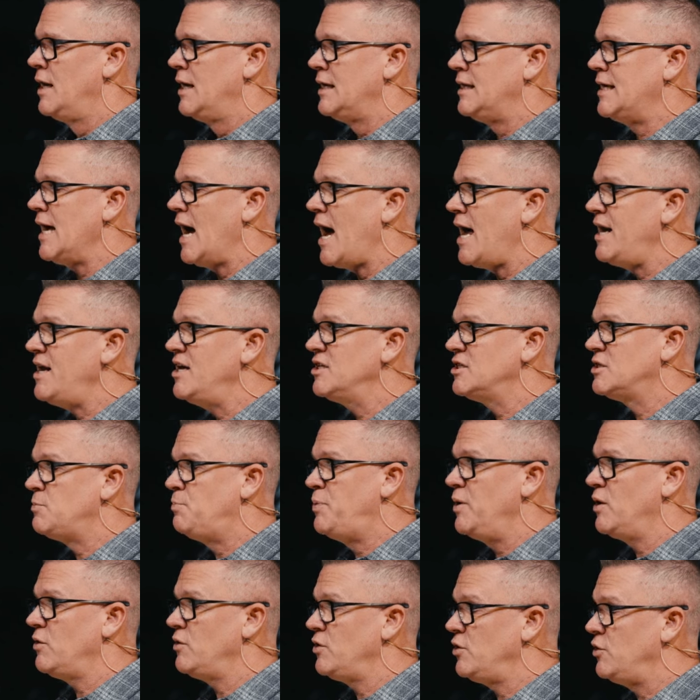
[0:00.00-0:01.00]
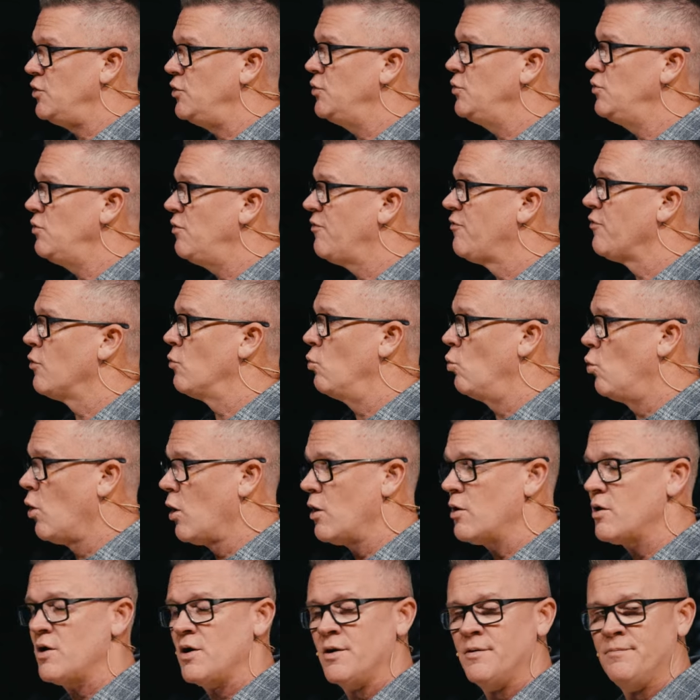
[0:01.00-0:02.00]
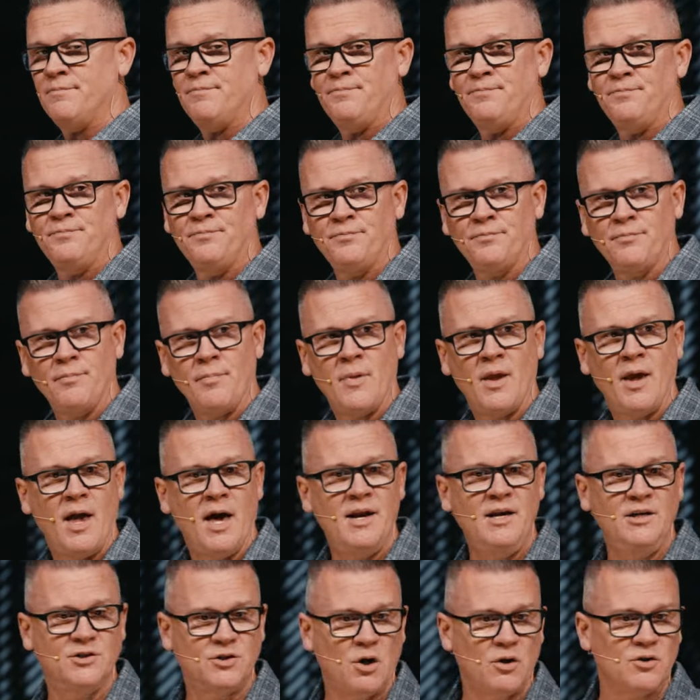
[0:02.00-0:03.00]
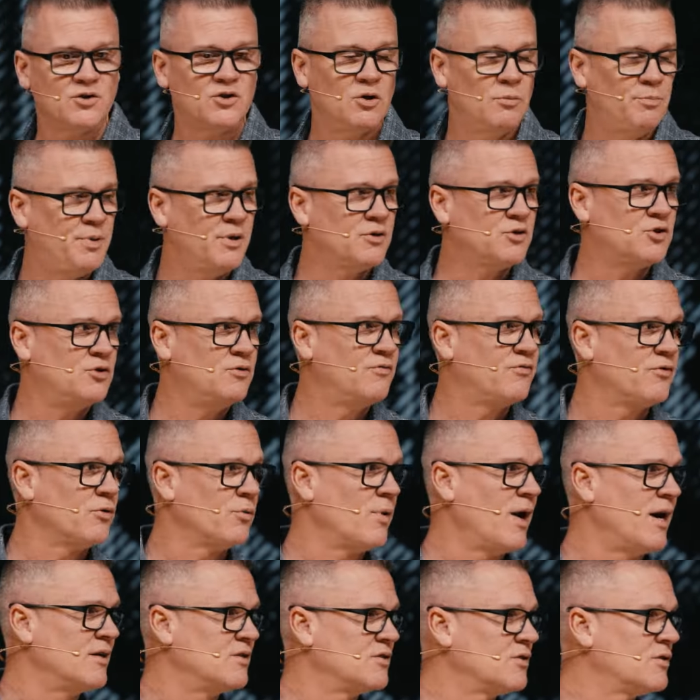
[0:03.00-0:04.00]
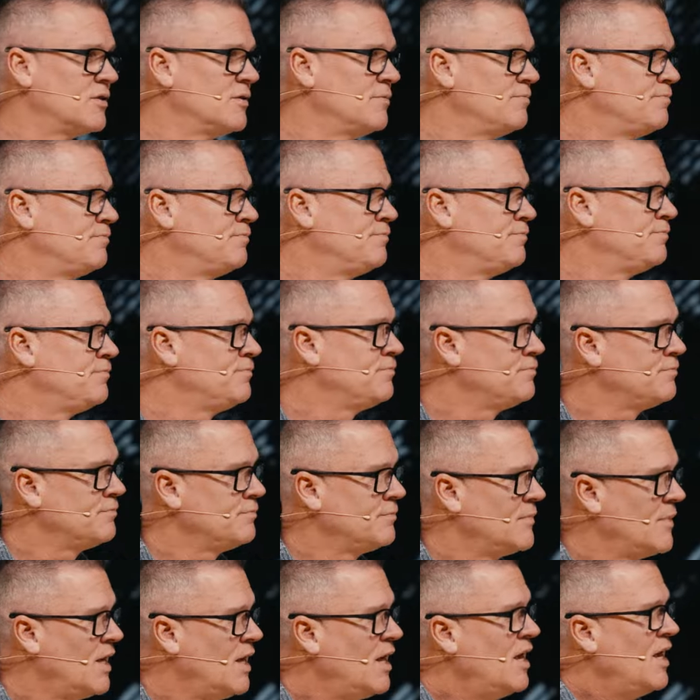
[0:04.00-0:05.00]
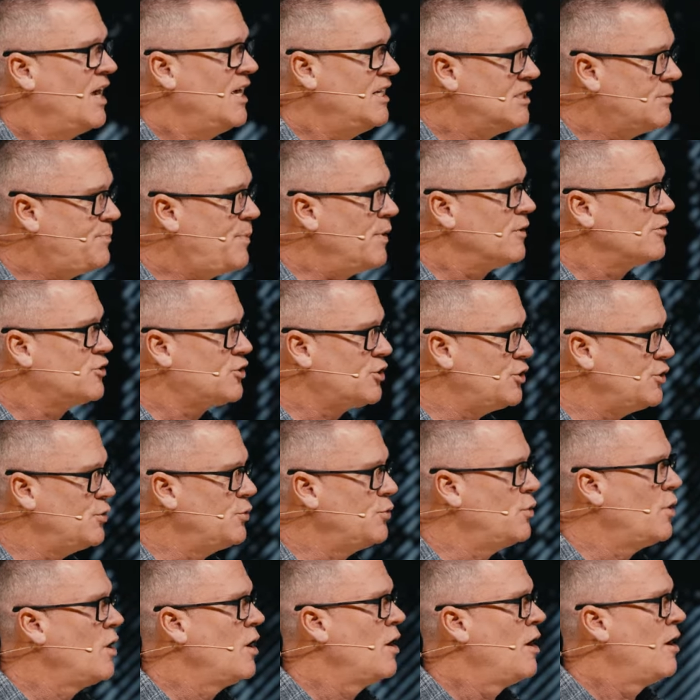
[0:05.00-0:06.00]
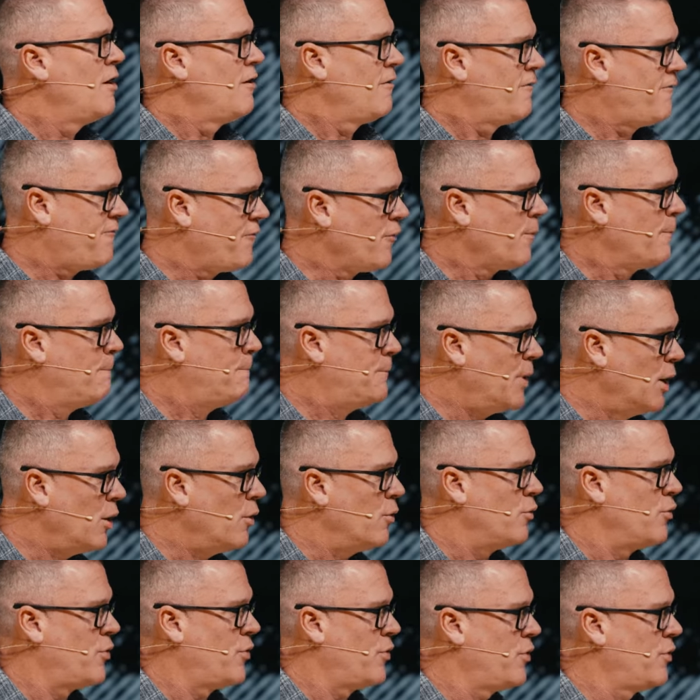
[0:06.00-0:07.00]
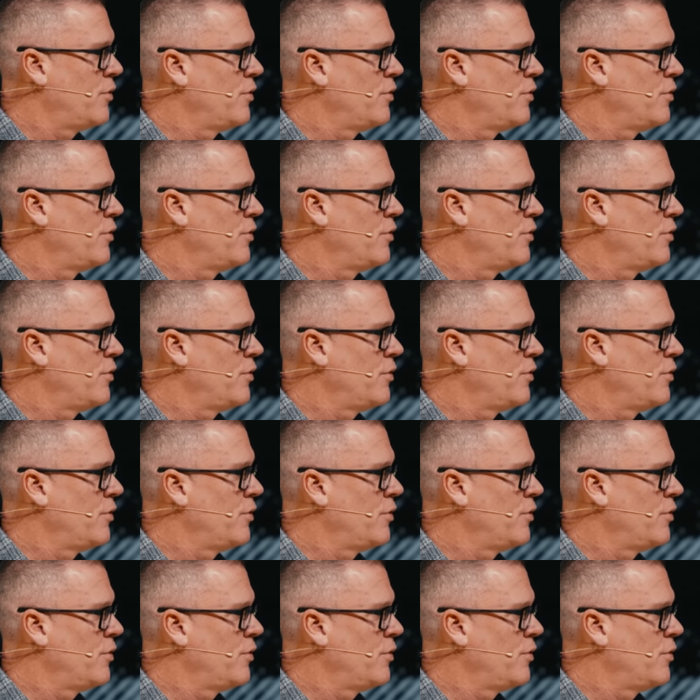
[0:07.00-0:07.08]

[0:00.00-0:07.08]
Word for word: God has built you for work, and he's also built you for rest. He's built you for both.